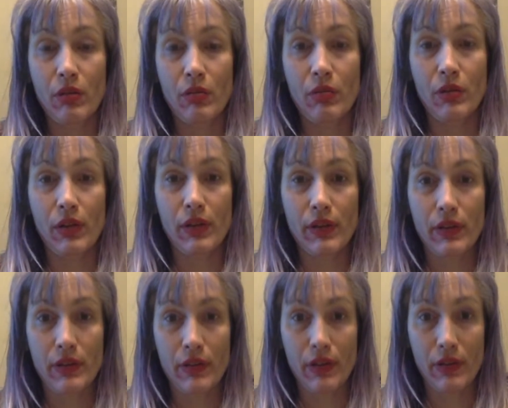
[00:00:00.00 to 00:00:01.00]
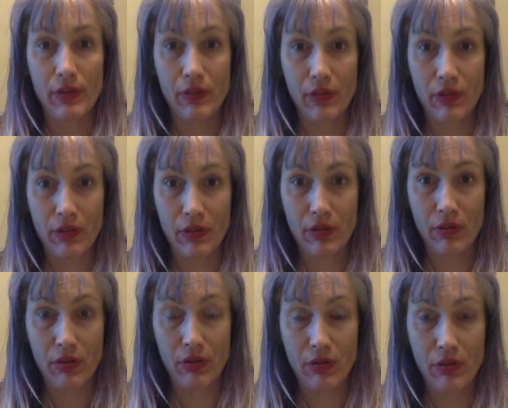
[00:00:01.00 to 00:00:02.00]
More like the intestines,
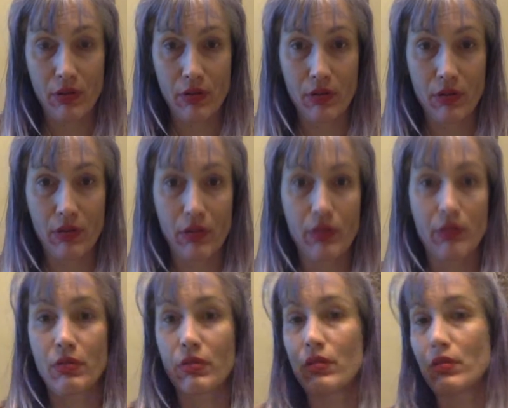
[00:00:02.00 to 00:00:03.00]
so.